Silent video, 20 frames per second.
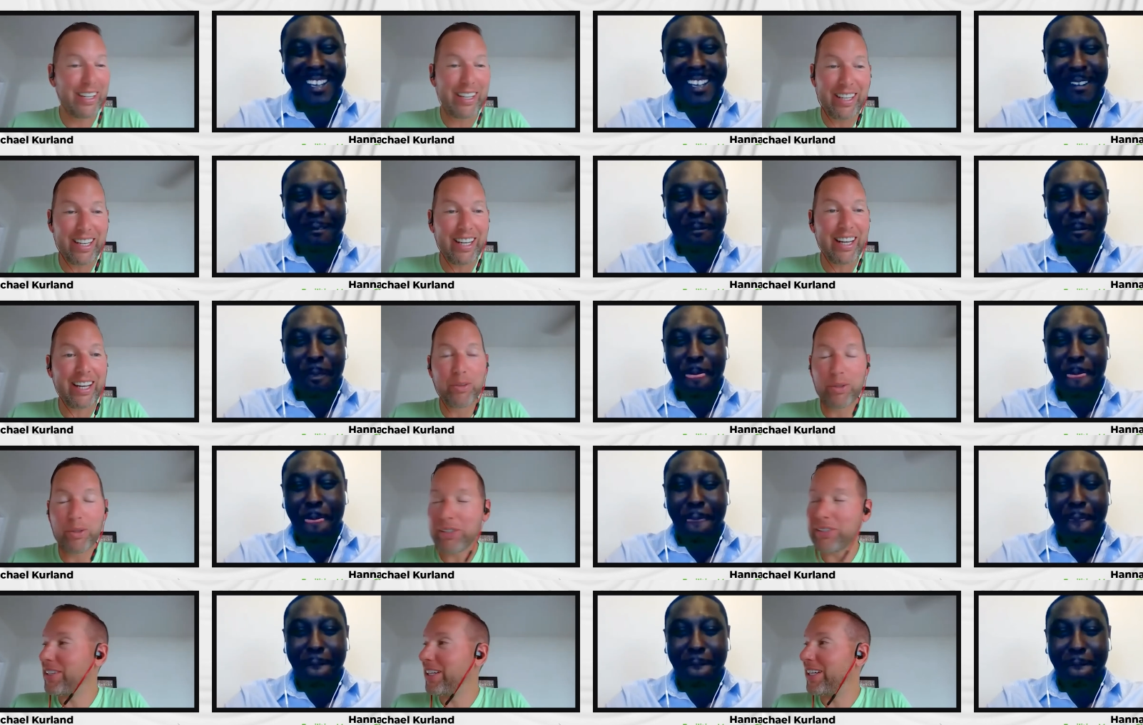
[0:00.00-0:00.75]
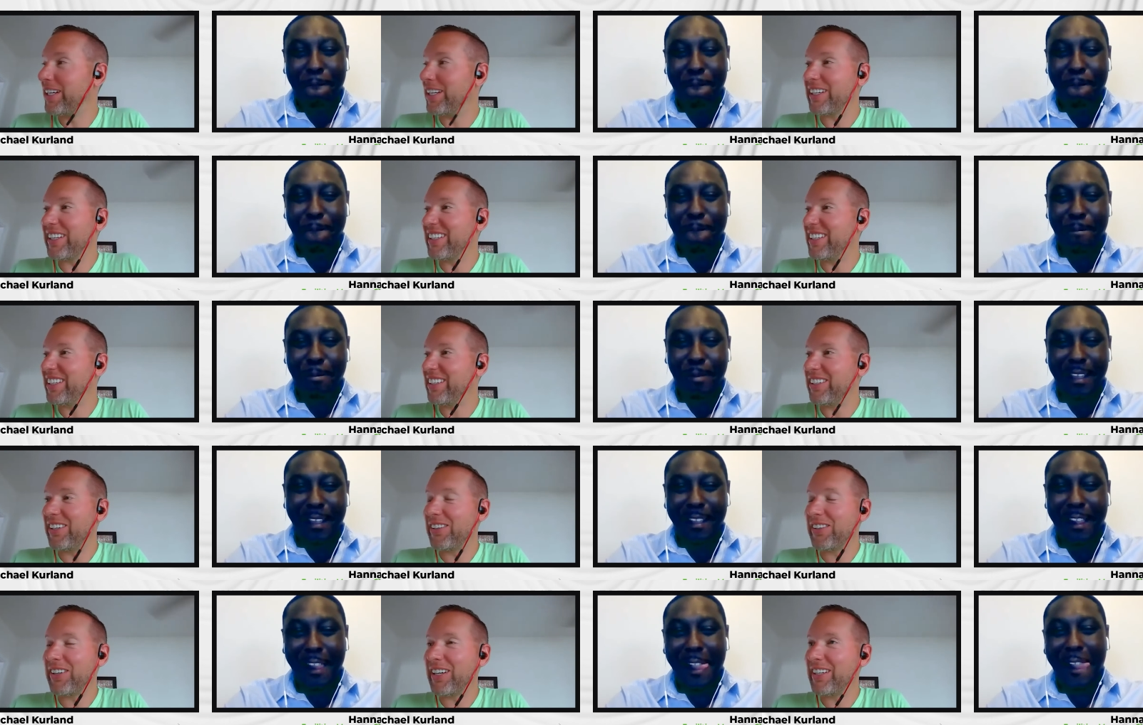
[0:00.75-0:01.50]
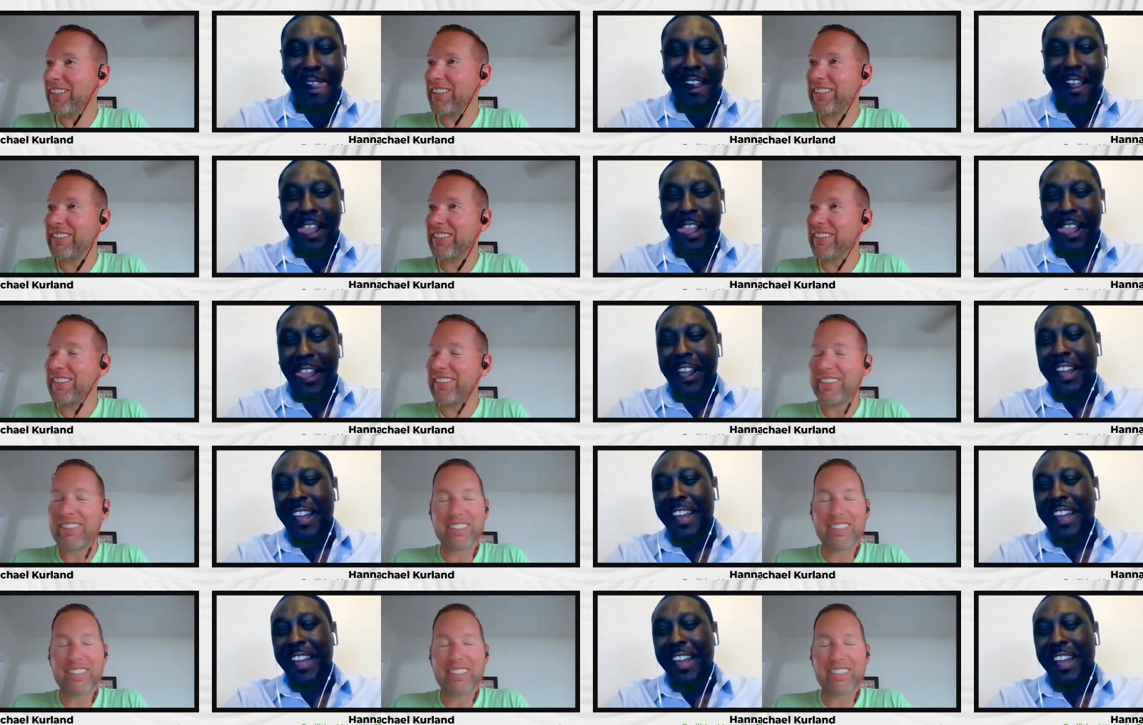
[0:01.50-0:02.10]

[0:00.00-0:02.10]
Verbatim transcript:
Speaker 1: I will say, you know, the